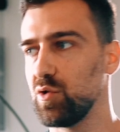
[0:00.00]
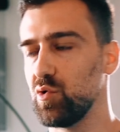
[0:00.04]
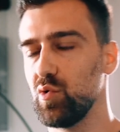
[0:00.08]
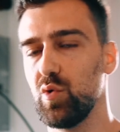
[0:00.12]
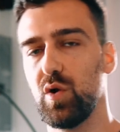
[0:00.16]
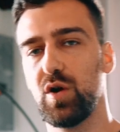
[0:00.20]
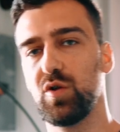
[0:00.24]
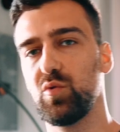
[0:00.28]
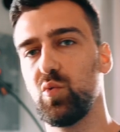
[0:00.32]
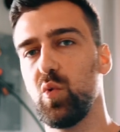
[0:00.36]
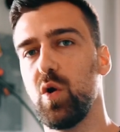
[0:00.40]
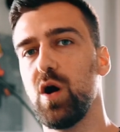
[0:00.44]

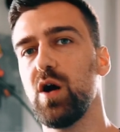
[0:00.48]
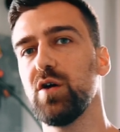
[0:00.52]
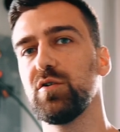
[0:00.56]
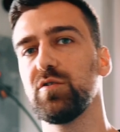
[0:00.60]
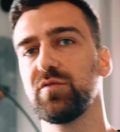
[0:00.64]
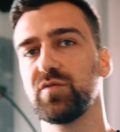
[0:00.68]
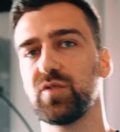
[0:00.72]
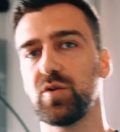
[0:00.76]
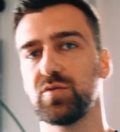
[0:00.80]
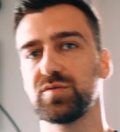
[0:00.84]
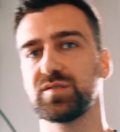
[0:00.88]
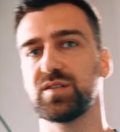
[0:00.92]
You are one
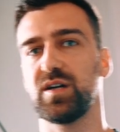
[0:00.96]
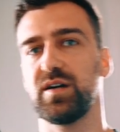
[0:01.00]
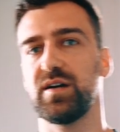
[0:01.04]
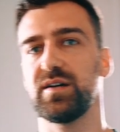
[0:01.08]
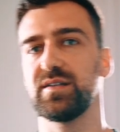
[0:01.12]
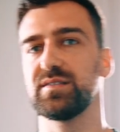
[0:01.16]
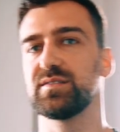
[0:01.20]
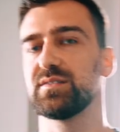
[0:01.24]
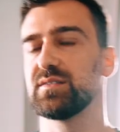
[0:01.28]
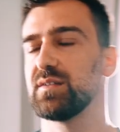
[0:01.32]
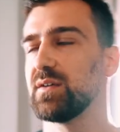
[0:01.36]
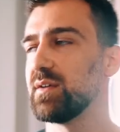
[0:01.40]
of those
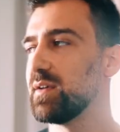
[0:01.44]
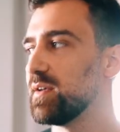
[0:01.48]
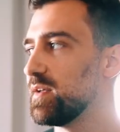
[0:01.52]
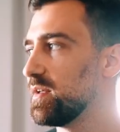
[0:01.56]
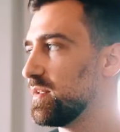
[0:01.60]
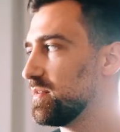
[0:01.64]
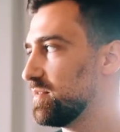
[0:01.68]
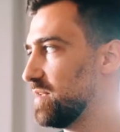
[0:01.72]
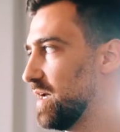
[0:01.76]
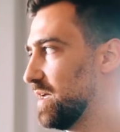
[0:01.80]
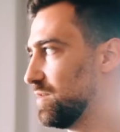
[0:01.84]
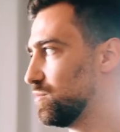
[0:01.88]
guys
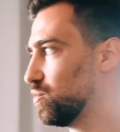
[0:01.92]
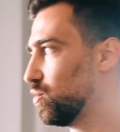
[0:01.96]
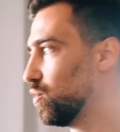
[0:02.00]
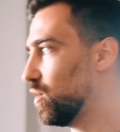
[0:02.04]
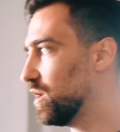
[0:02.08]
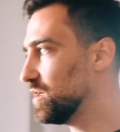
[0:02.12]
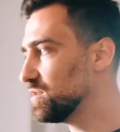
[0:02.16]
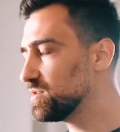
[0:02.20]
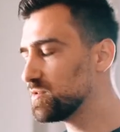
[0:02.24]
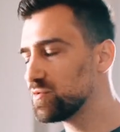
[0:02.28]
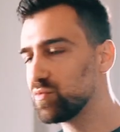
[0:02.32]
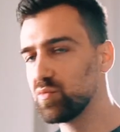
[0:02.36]
that
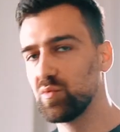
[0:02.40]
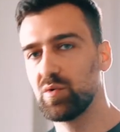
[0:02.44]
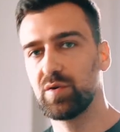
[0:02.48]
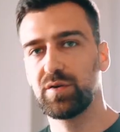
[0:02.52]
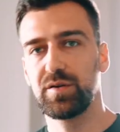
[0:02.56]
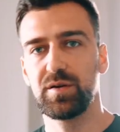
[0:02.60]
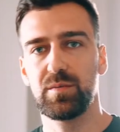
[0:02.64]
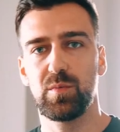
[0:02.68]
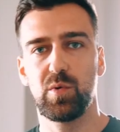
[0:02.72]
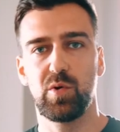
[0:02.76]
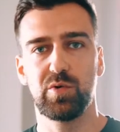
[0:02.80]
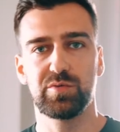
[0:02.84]
wants to
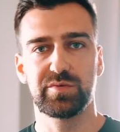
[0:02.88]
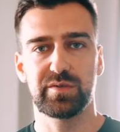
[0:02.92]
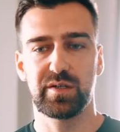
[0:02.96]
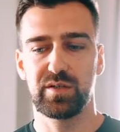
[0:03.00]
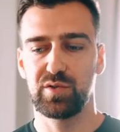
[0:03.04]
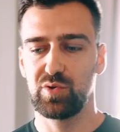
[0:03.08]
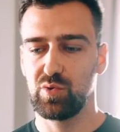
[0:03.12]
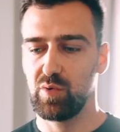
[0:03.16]
work remotely,